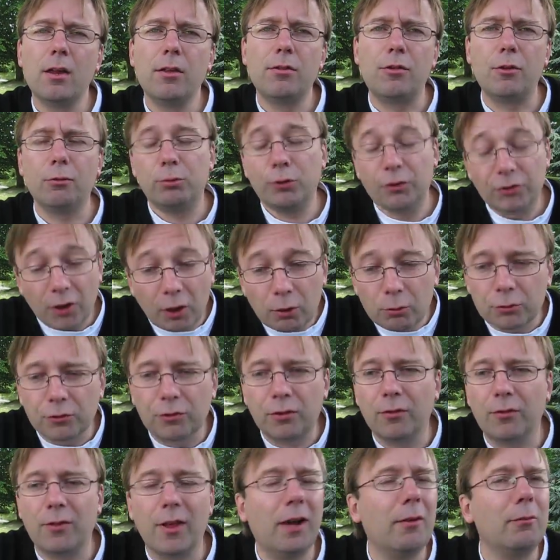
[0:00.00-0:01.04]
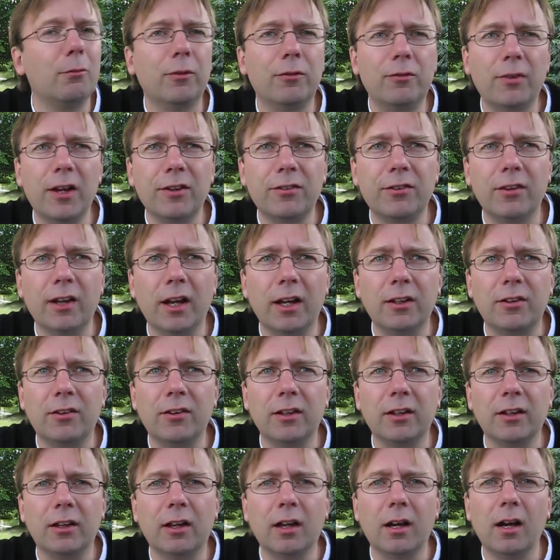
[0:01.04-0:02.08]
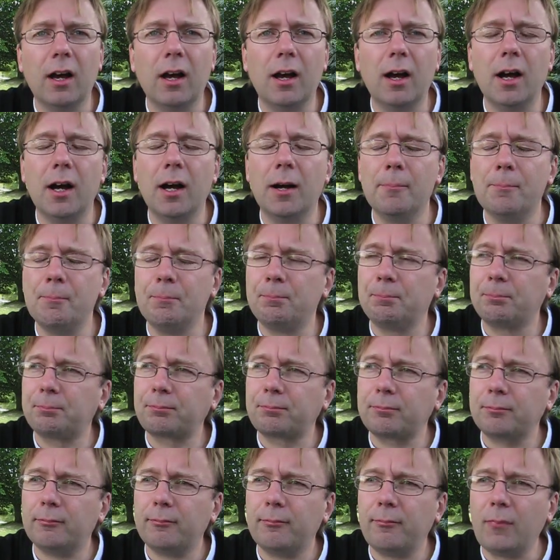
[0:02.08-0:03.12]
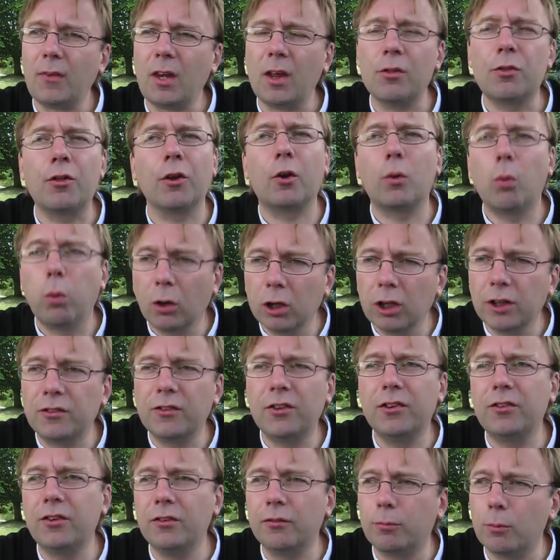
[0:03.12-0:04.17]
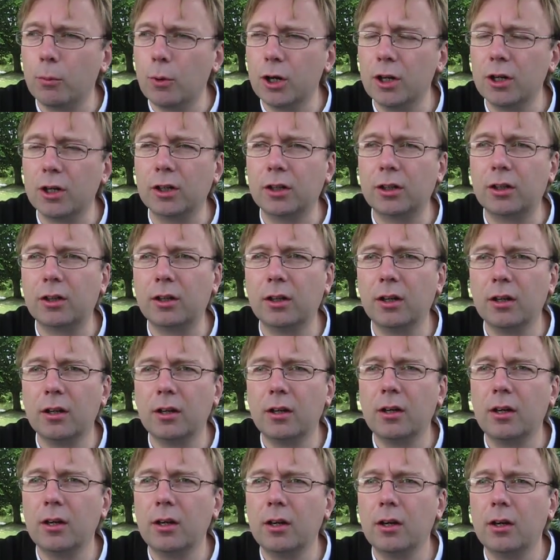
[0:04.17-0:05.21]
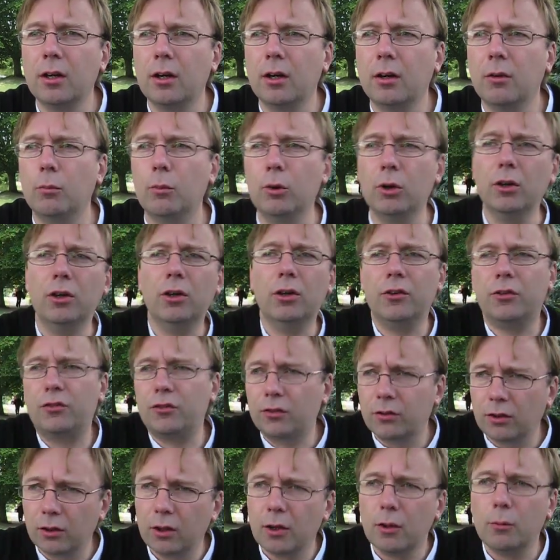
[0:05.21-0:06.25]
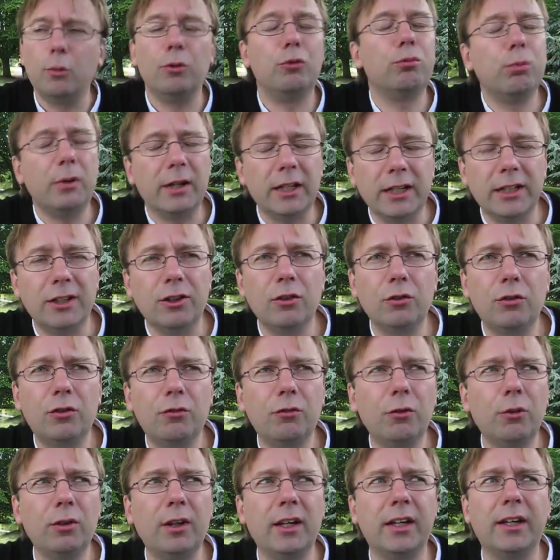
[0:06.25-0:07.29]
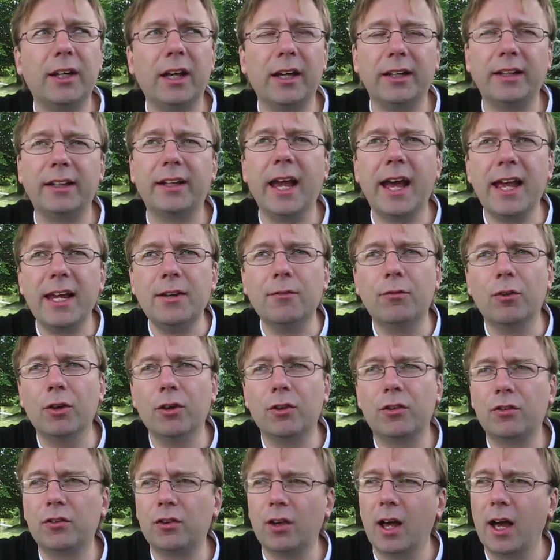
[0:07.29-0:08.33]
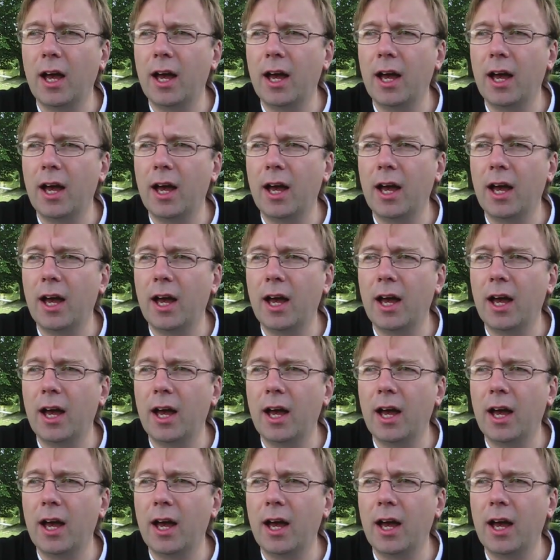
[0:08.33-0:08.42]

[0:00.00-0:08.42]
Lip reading: The results of that were fascinating. The qualitative work was really useful, and it gave us